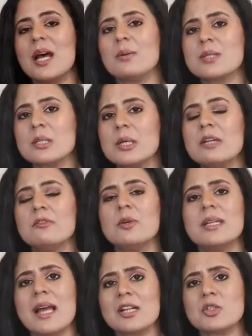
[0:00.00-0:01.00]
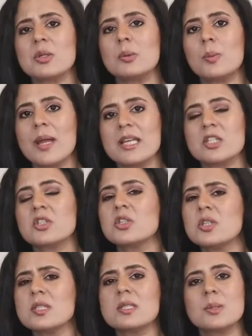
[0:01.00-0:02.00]
I was looking for natural ways to
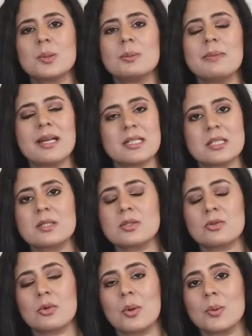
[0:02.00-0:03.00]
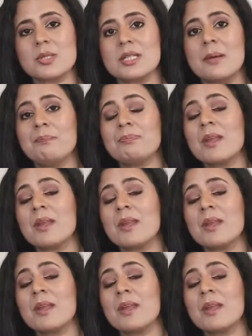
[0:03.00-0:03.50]
just soothe my throat.